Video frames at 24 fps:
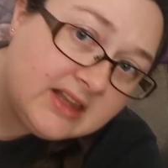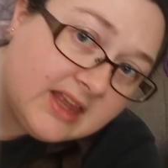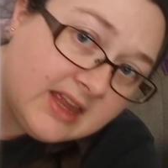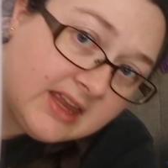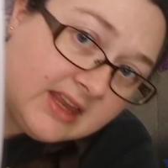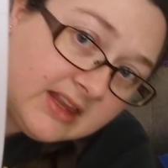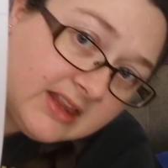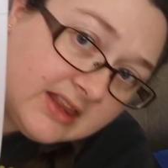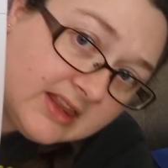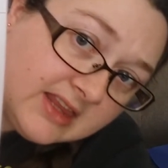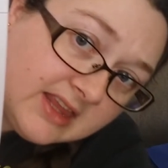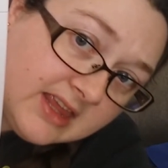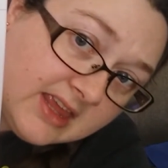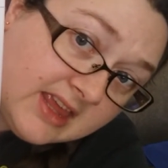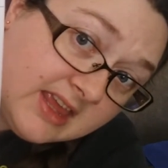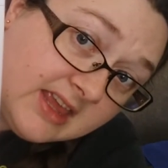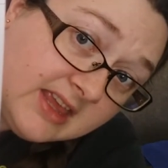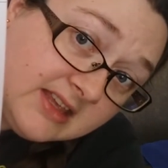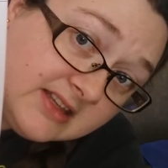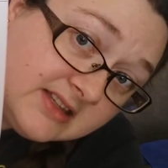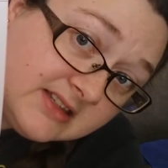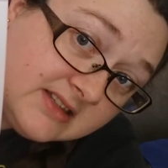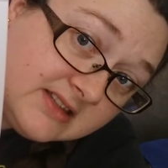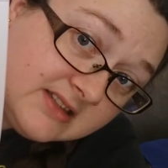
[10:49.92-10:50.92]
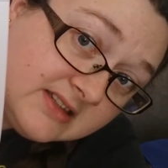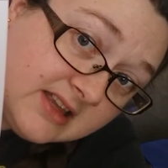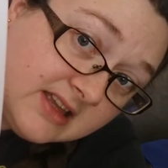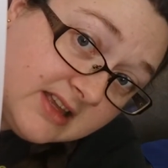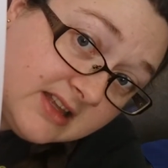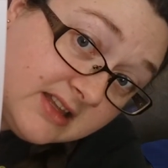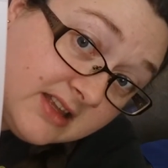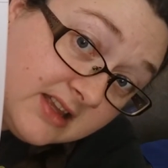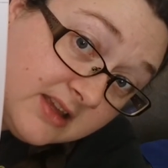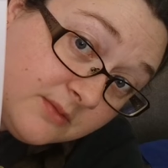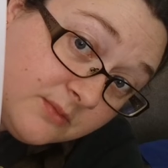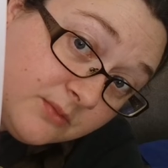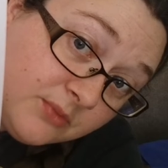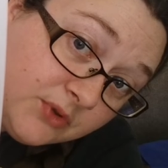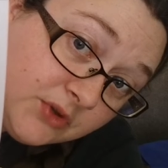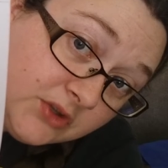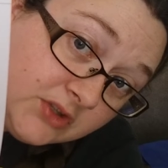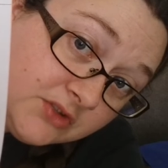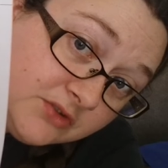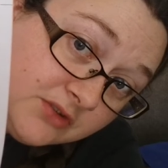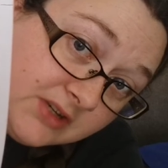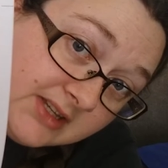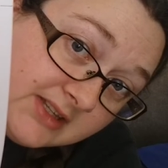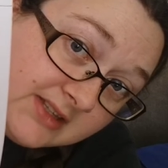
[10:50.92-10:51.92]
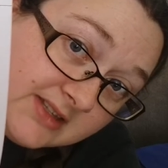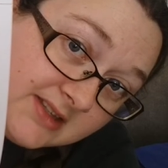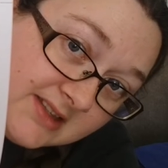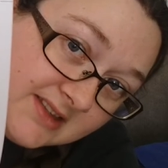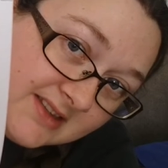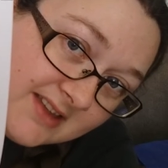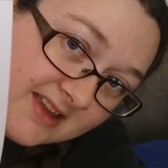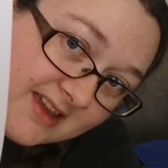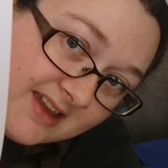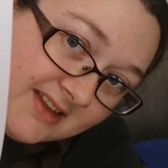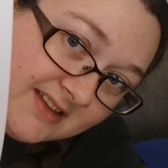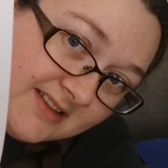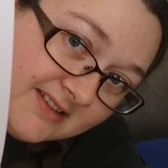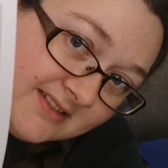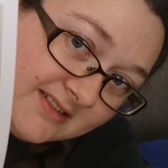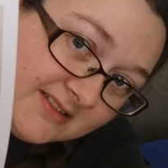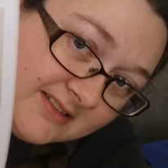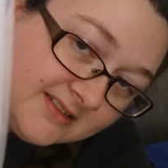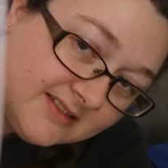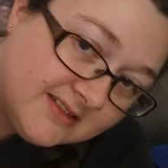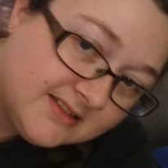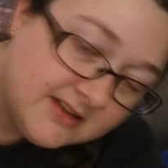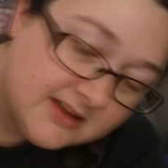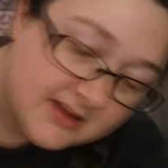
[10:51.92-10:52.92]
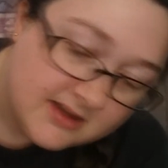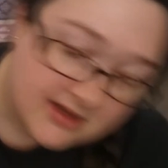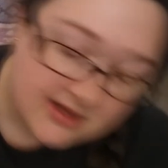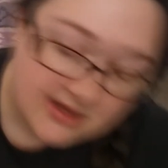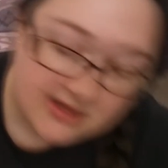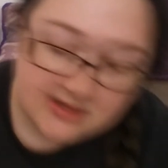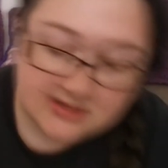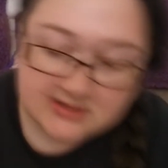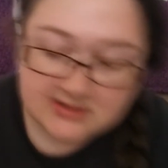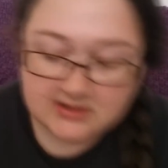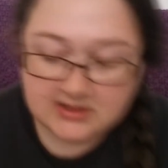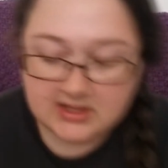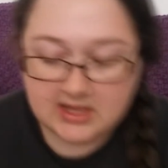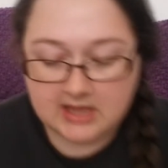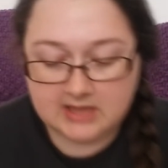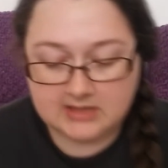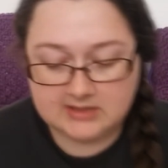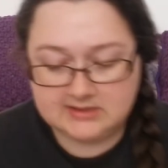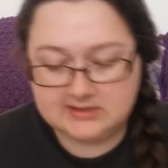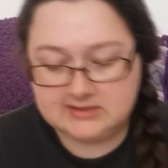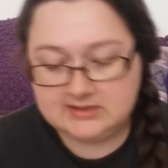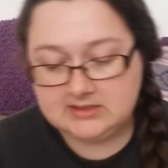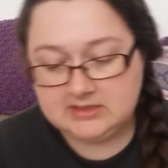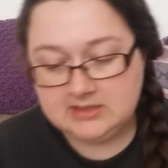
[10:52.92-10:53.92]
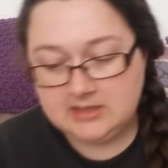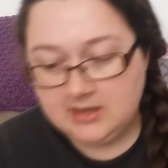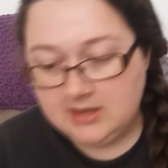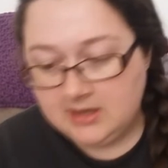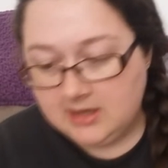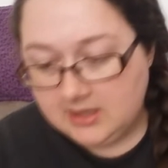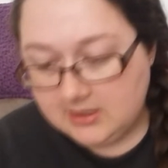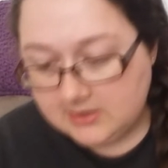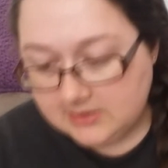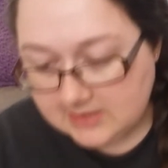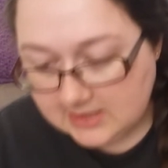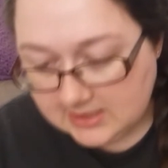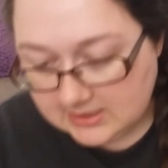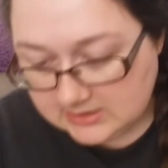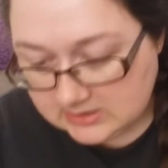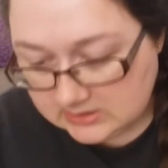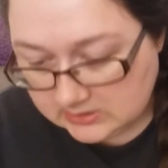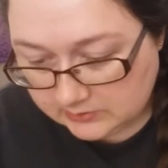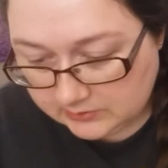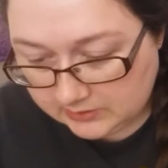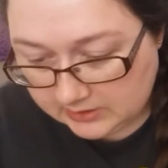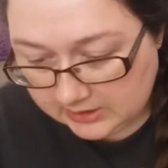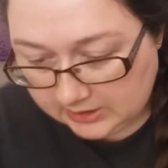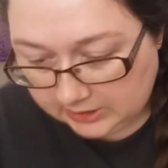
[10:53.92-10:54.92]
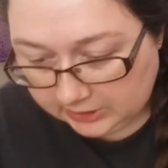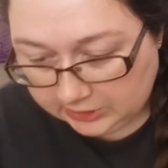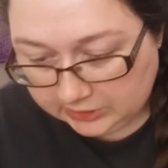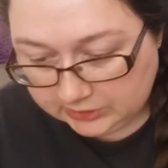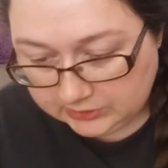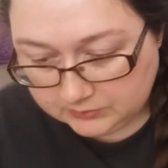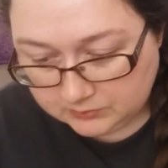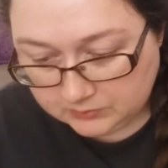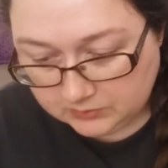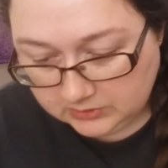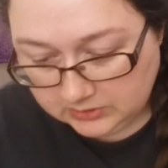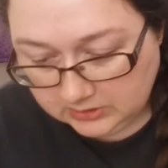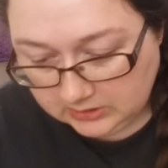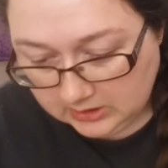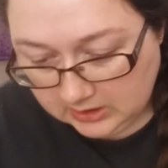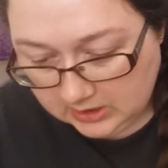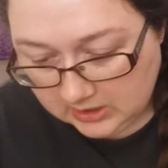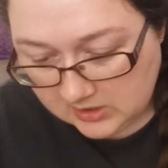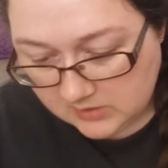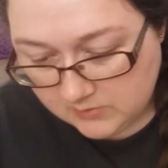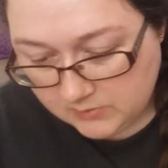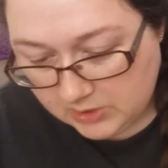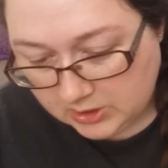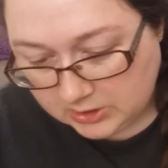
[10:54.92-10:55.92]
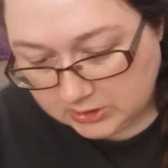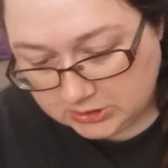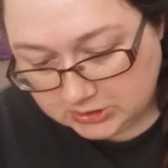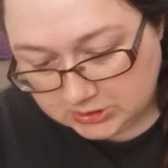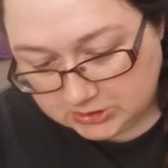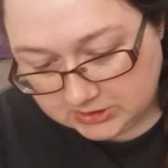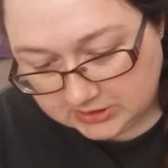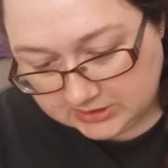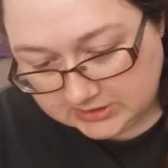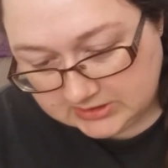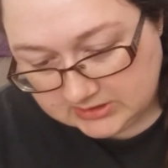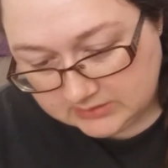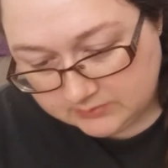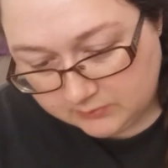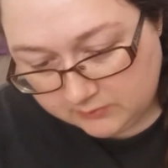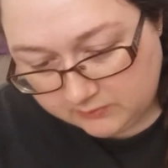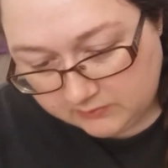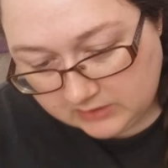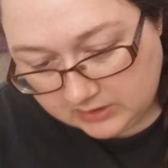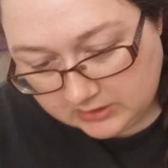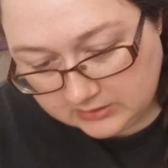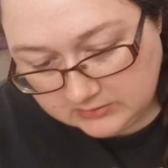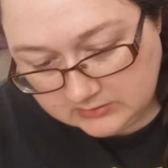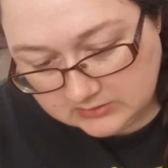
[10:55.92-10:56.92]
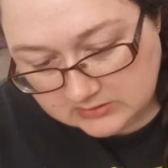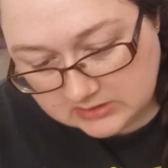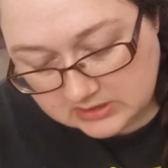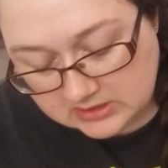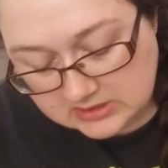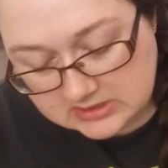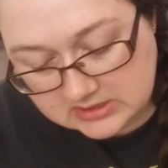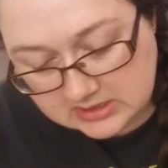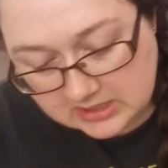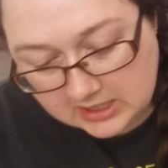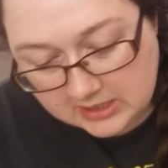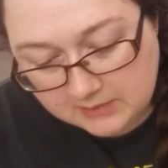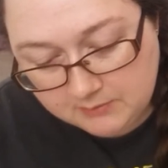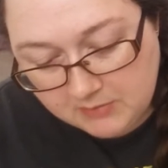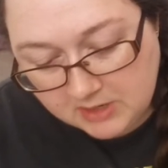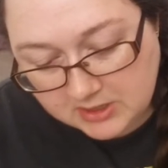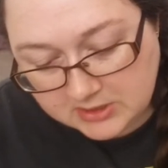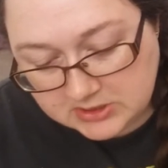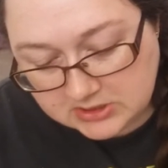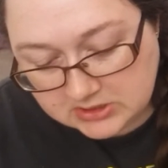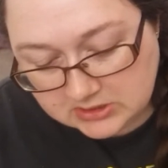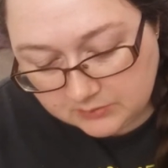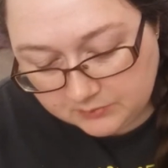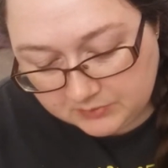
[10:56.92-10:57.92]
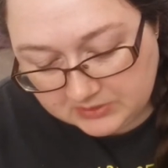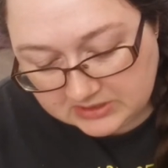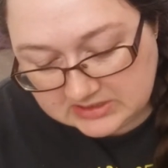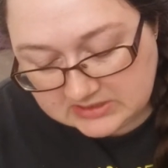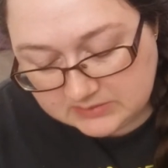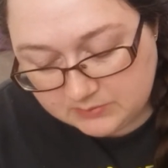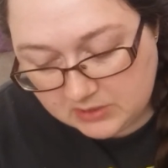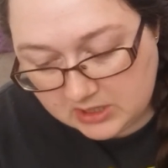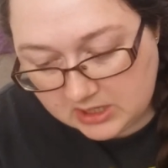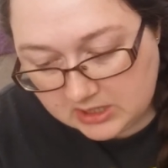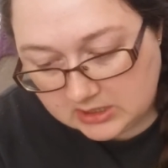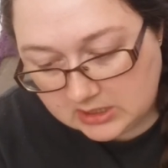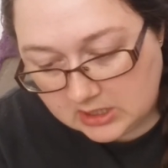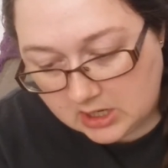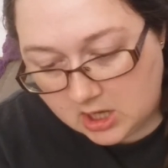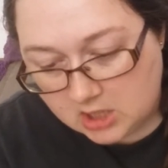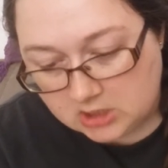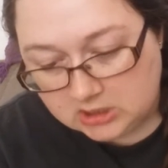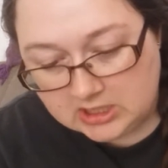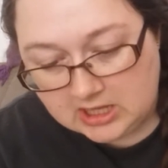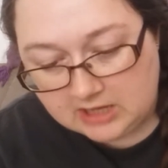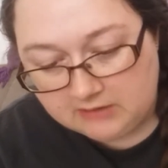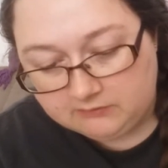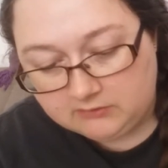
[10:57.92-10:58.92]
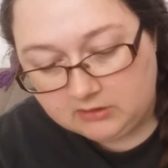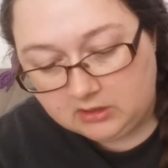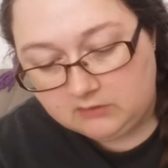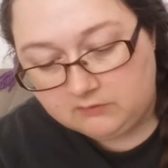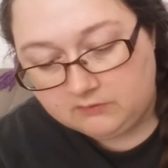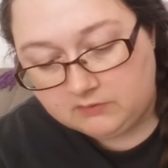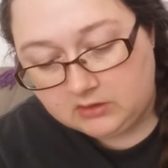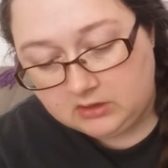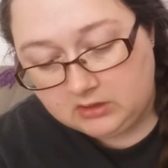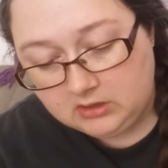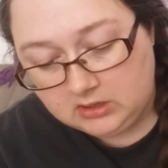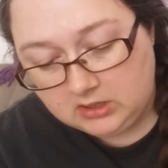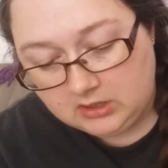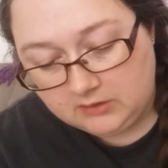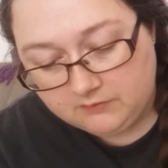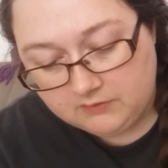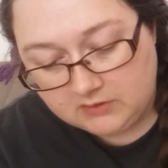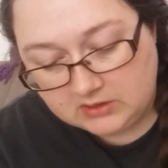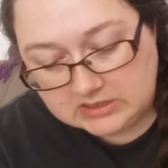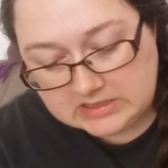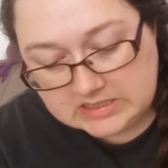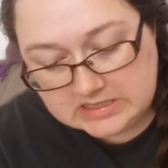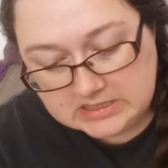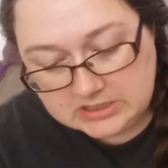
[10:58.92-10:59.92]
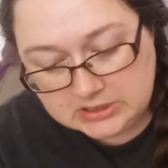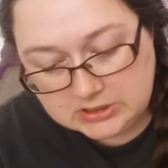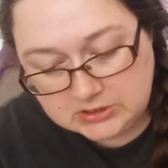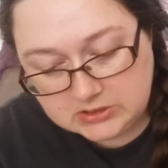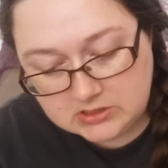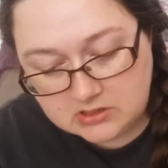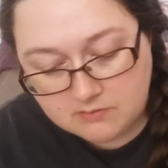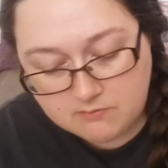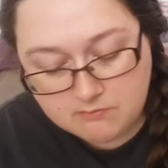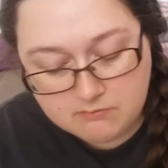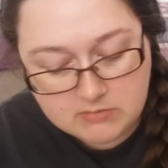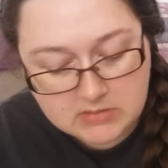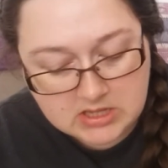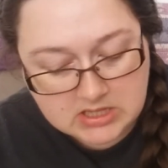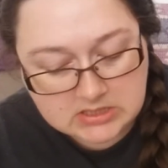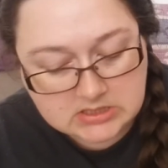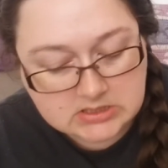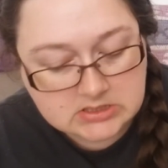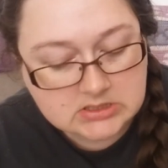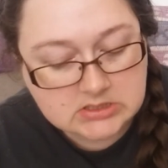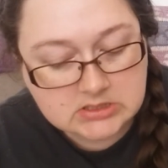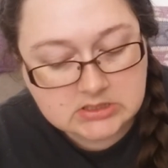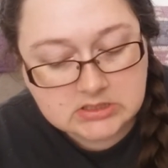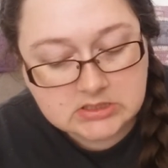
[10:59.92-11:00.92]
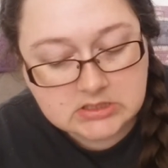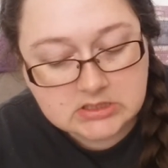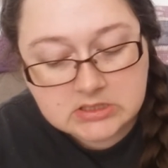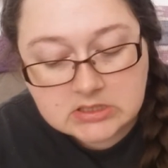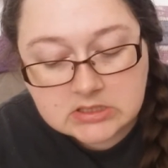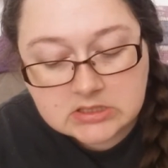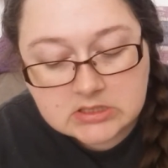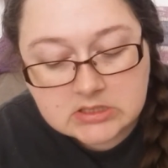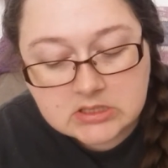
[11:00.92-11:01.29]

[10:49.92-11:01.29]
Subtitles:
like this and then put treats inside. So that's quite a good one. I might try some of those because I imagine there'll be spare yarn left over. If I did do the mittens,